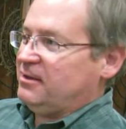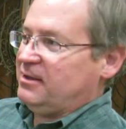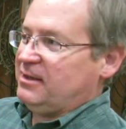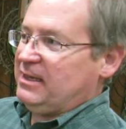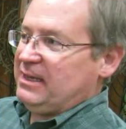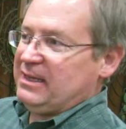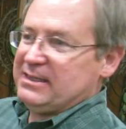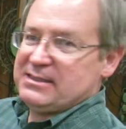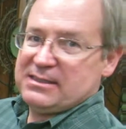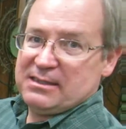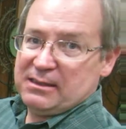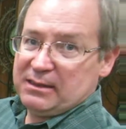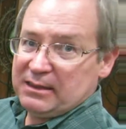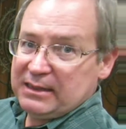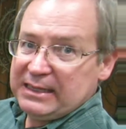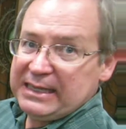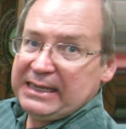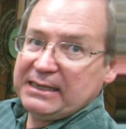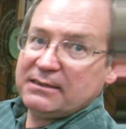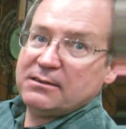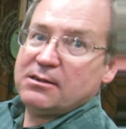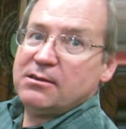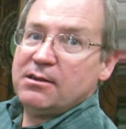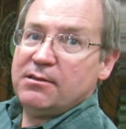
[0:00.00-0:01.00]
it's
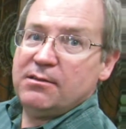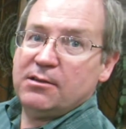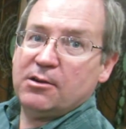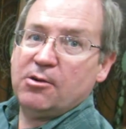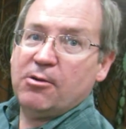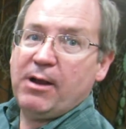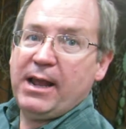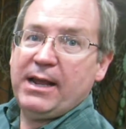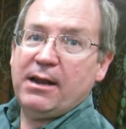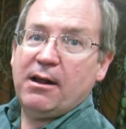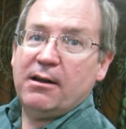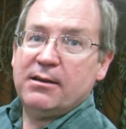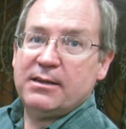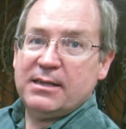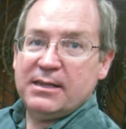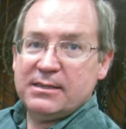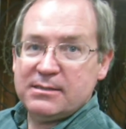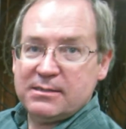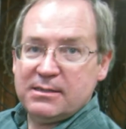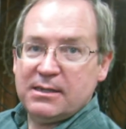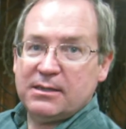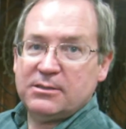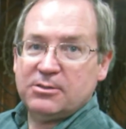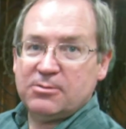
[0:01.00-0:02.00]
linked to the great
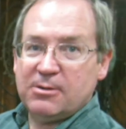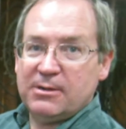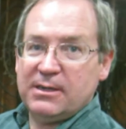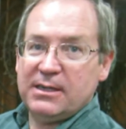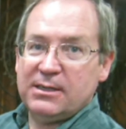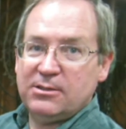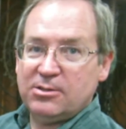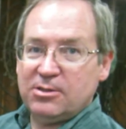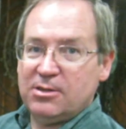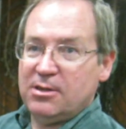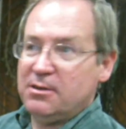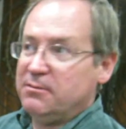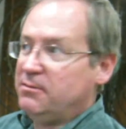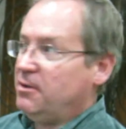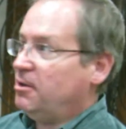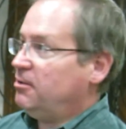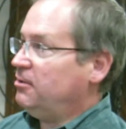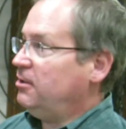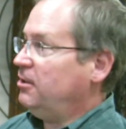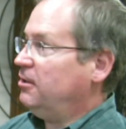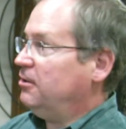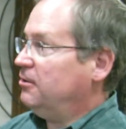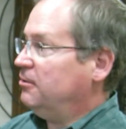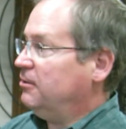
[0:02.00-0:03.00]
artistic tradition of
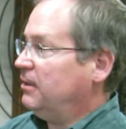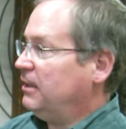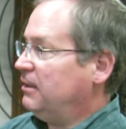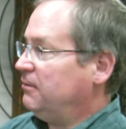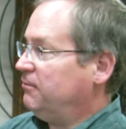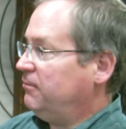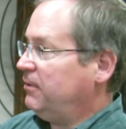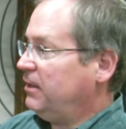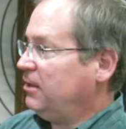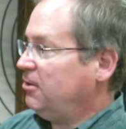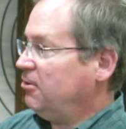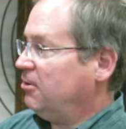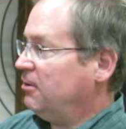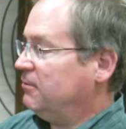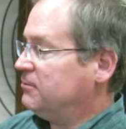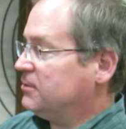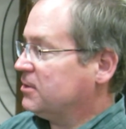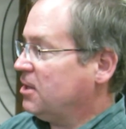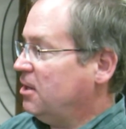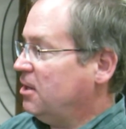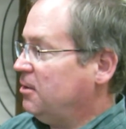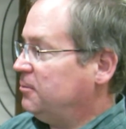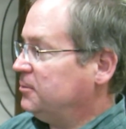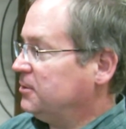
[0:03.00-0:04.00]
OU in figurative
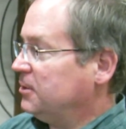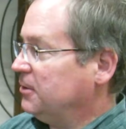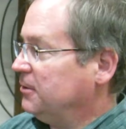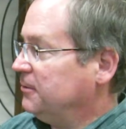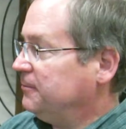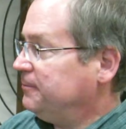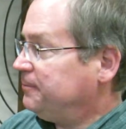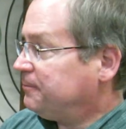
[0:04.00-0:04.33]
sculpture.